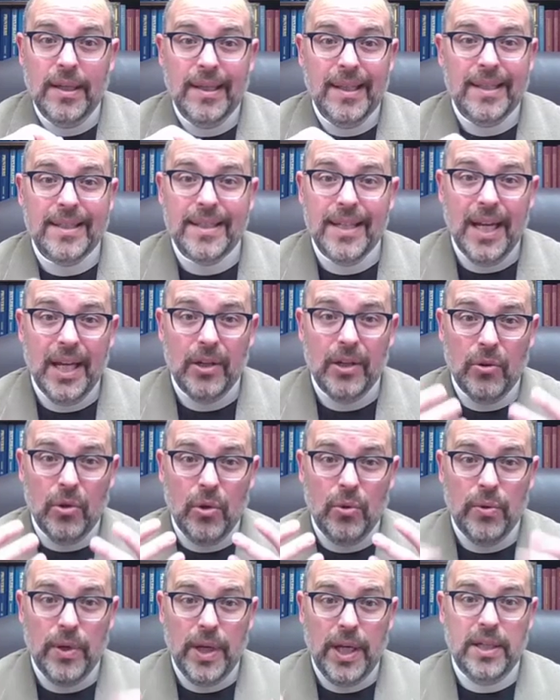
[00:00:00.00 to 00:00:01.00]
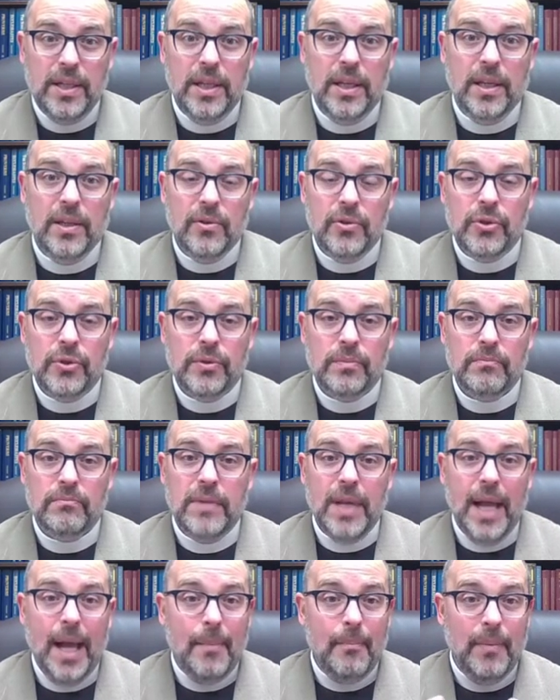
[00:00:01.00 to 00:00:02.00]
is not our own ideas,
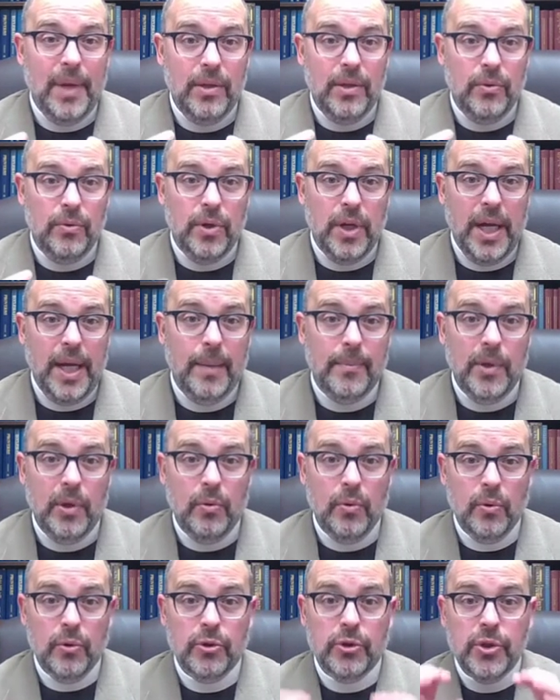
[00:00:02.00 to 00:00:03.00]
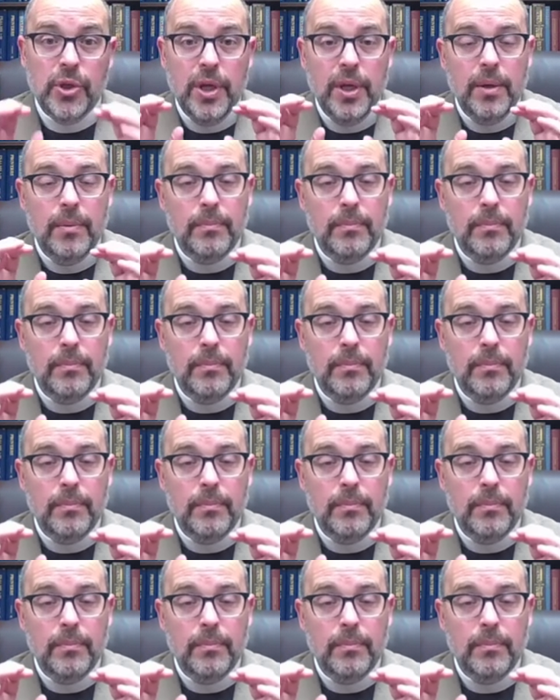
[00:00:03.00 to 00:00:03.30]
not my own hobby horse,